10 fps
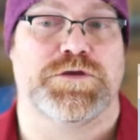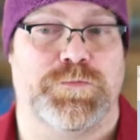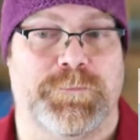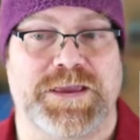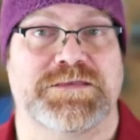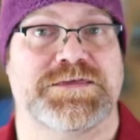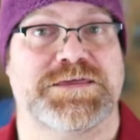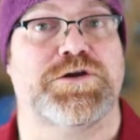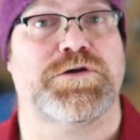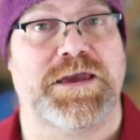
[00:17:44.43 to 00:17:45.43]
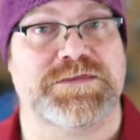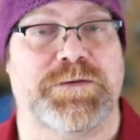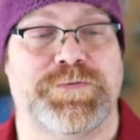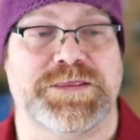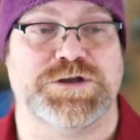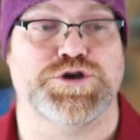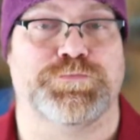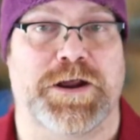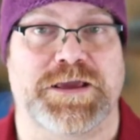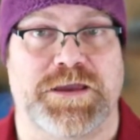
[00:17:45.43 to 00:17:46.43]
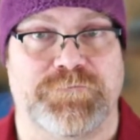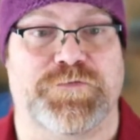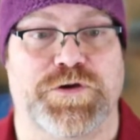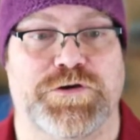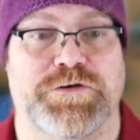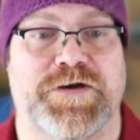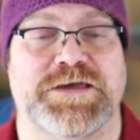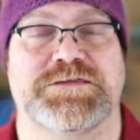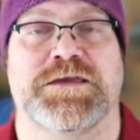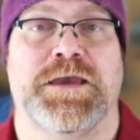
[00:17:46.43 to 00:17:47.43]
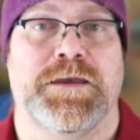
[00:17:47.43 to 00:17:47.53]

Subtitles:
you might consider as a potential predicate for your device